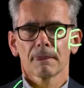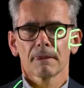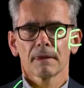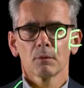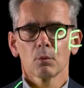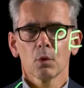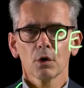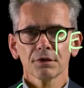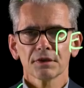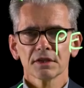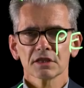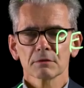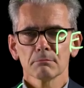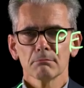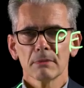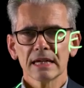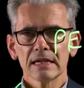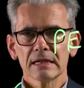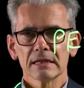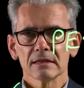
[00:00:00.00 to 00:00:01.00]
what this
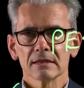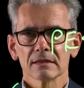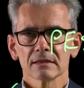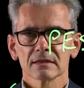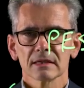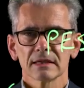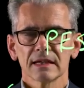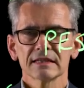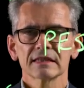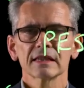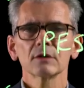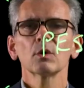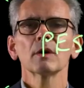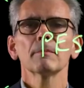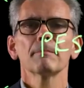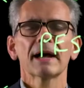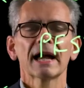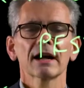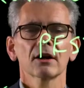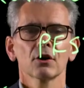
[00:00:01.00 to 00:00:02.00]
means is that we're
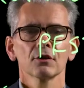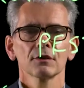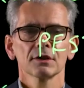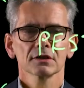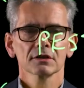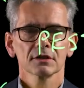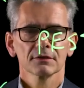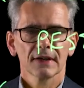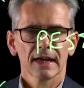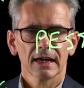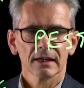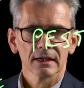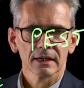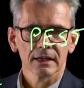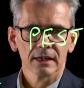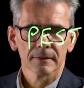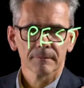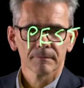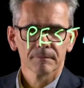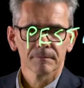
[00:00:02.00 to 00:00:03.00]
back on the savannah.